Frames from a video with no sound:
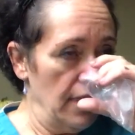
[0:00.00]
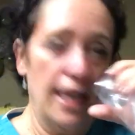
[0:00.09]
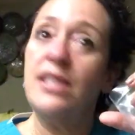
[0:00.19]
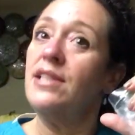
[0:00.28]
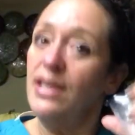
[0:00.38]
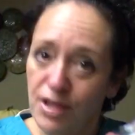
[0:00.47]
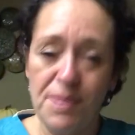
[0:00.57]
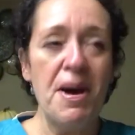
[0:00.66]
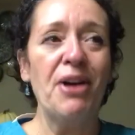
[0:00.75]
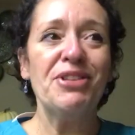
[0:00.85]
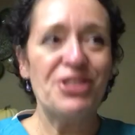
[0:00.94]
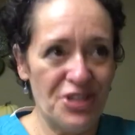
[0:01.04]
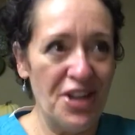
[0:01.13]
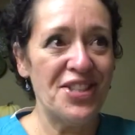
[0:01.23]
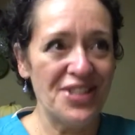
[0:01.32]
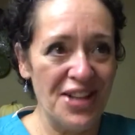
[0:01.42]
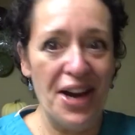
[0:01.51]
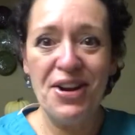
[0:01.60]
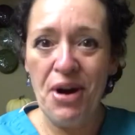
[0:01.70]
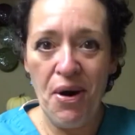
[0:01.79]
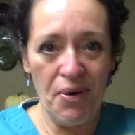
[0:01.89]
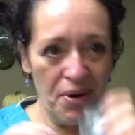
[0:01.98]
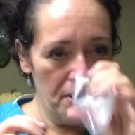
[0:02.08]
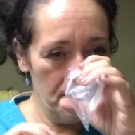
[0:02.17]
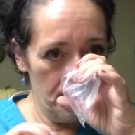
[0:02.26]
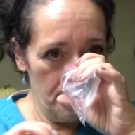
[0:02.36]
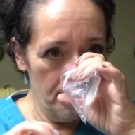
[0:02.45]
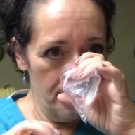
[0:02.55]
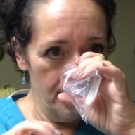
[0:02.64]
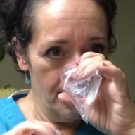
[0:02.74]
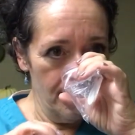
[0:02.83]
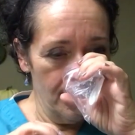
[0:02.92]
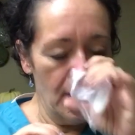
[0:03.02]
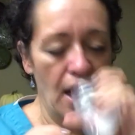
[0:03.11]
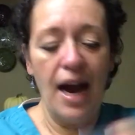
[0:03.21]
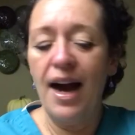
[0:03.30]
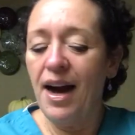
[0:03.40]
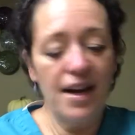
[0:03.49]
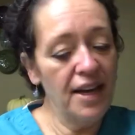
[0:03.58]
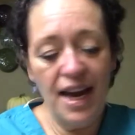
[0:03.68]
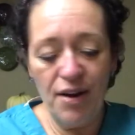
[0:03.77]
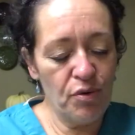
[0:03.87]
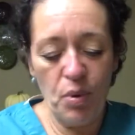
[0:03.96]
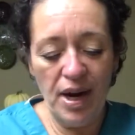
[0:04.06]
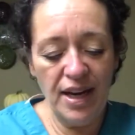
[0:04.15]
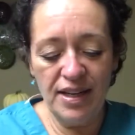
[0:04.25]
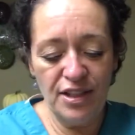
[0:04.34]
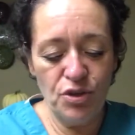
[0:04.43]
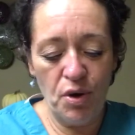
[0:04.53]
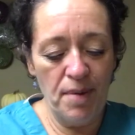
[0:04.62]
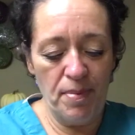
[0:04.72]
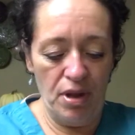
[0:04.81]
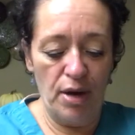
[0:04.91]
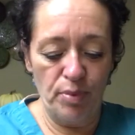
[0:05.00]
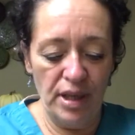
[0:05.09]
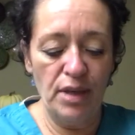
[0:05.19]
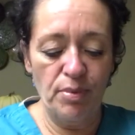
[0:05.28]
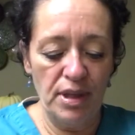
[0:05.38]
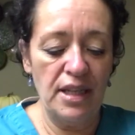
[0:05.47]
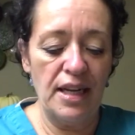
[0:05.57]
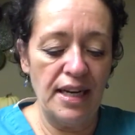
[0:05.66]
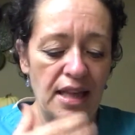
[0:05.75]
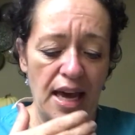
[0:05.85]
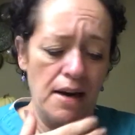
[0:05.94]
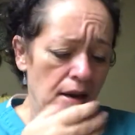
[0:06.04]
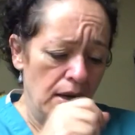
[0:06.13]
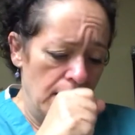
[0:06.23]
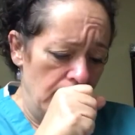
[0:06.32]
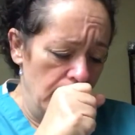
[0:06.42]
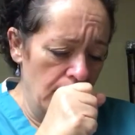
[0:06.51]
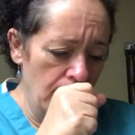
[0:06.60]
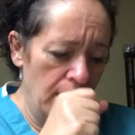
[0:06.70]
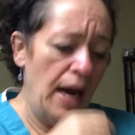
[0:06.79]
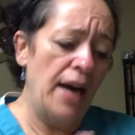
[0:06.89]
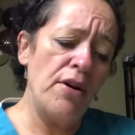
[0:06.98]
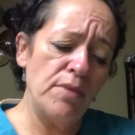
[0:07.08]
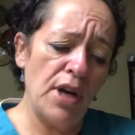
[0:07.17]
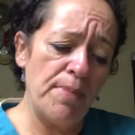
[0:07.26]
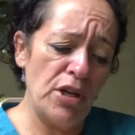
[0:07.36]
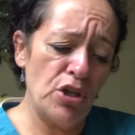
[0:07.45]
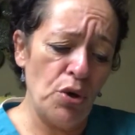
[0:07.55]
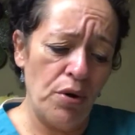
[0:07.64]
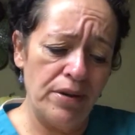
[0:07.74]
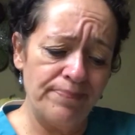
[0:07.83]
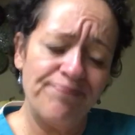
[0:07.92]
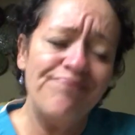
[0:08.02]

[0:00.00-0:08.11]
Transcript: It still smells just like Coke. Yeah, quite enjoyable. I really, really like that. I'm not sure,